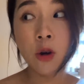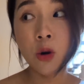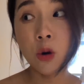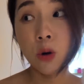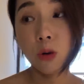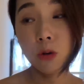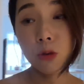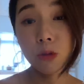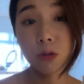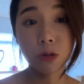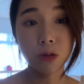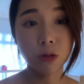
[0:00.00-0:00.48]

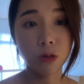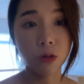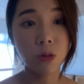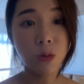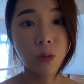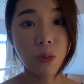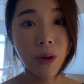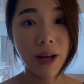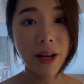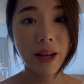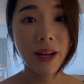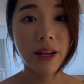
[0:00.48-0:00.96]
oh you know
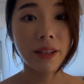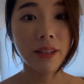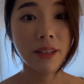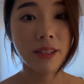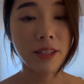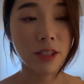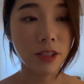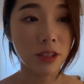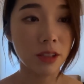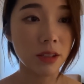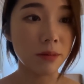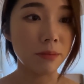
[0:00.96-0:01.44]
what
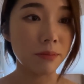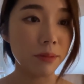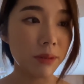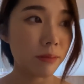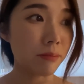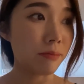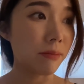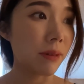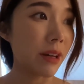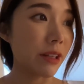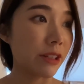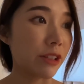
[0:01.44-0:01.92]
it's gonna be
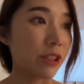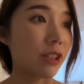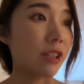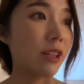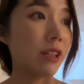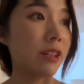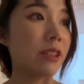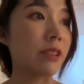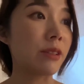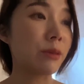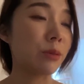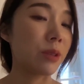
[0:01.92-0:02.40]
much
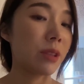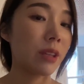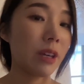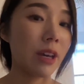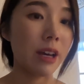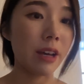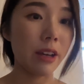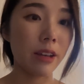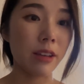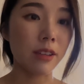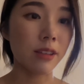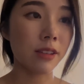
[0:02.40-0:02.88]
nicer with
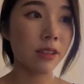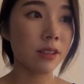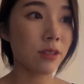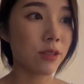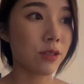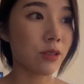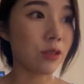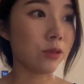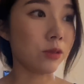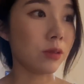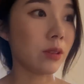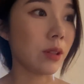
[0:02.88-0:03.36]
ice
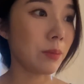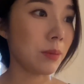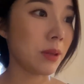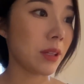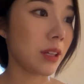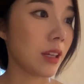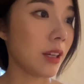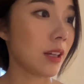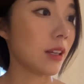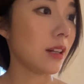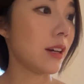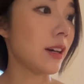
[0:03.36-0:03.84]
so let me get